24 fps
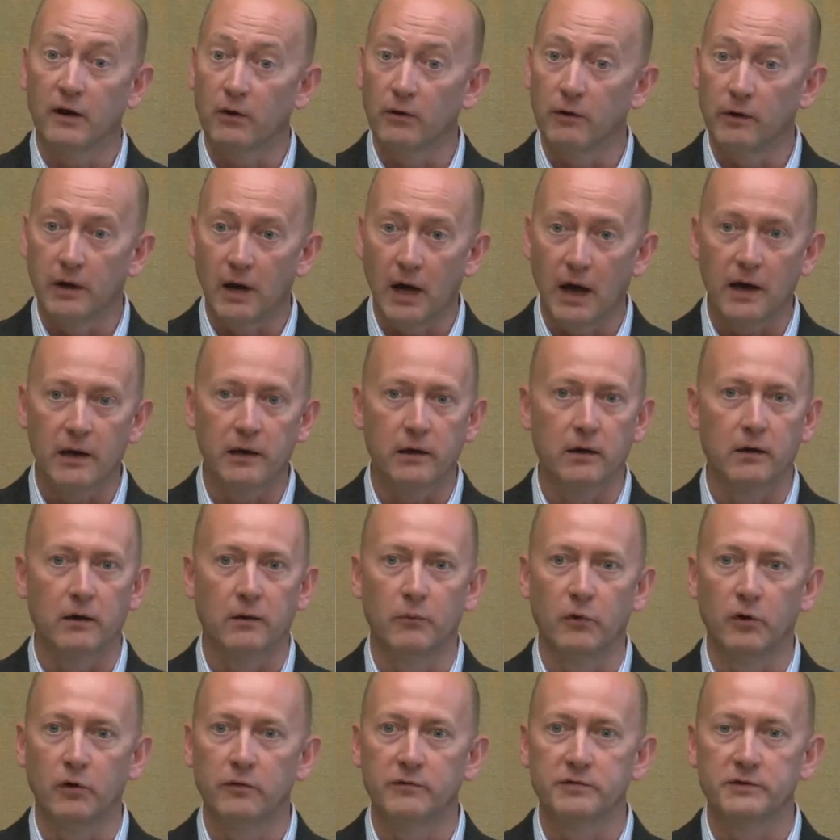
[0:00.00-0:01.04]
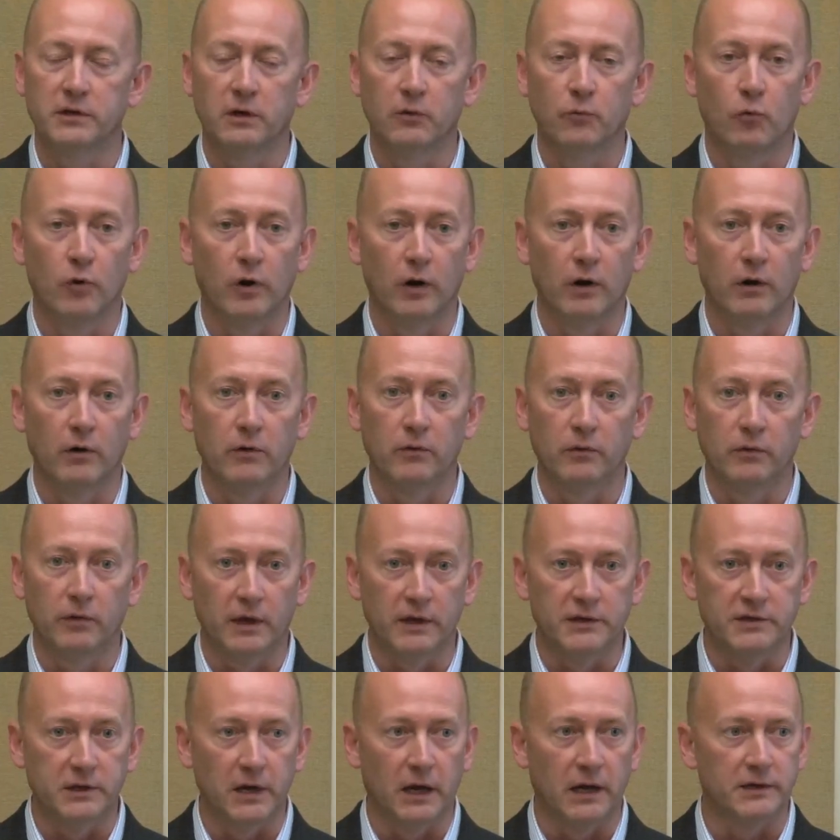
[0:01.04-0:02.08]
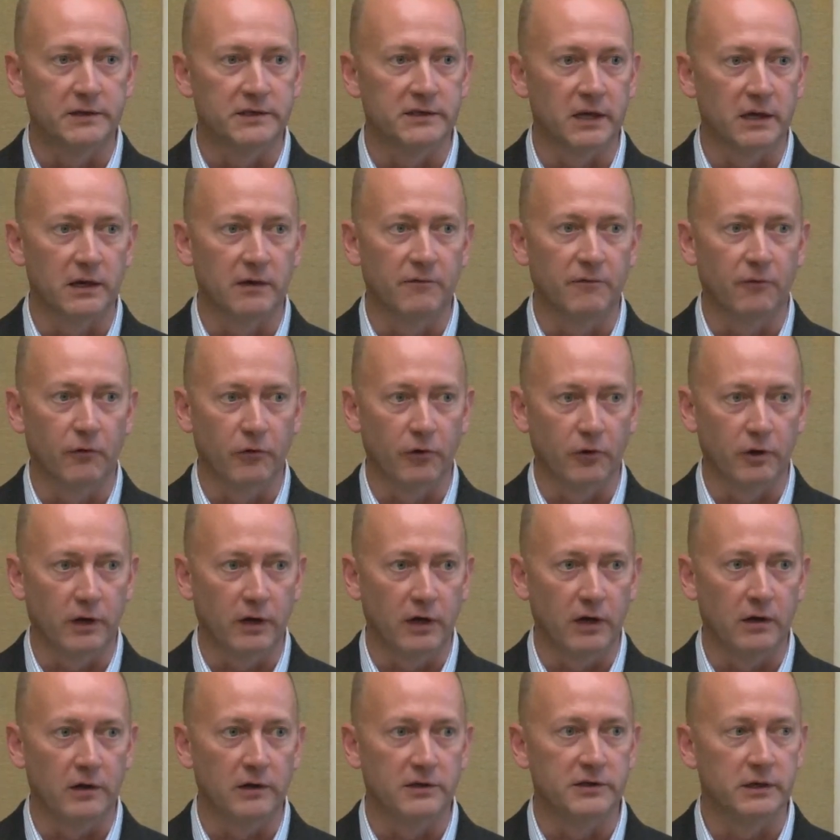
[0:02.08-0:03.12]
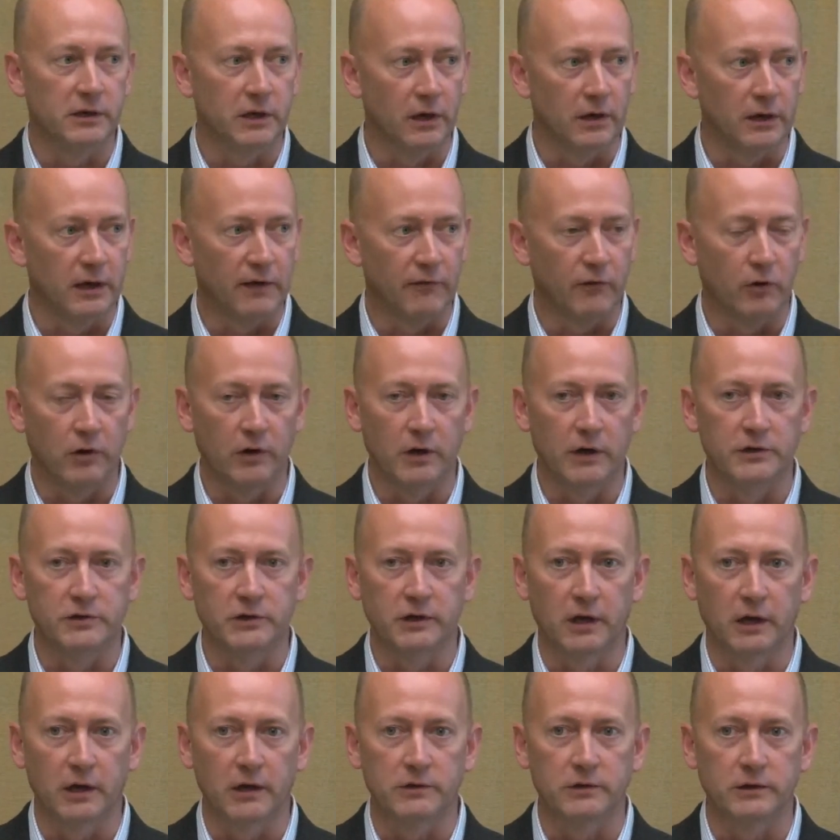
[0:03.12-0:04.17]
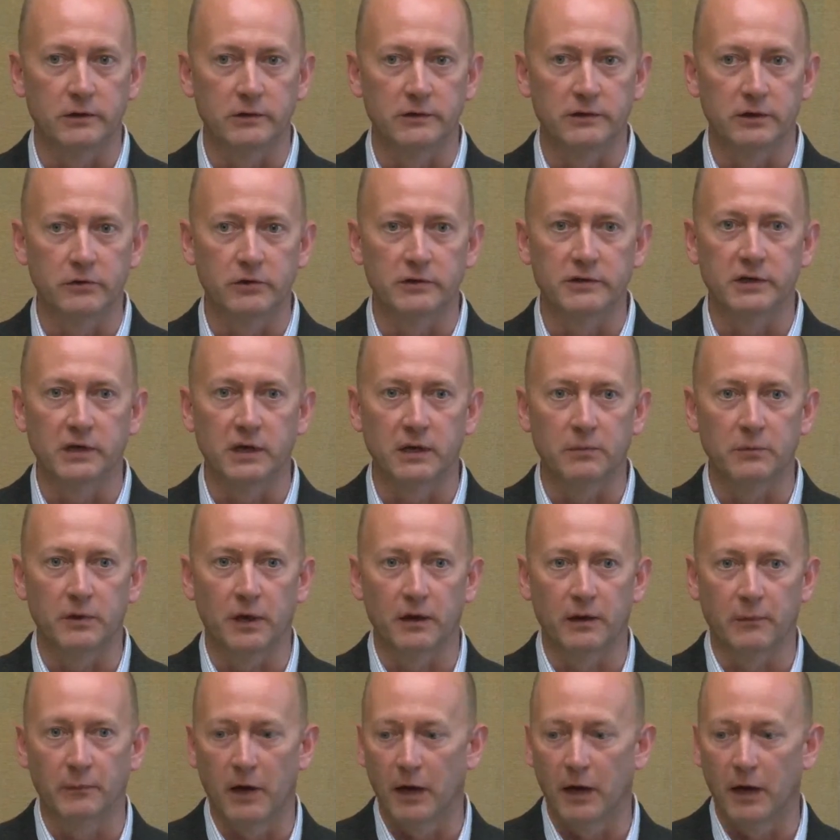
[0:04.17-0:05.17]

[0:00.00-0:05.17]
are not going to move somewhere that's not safe for their kids and doesn't have good education. So just keep that in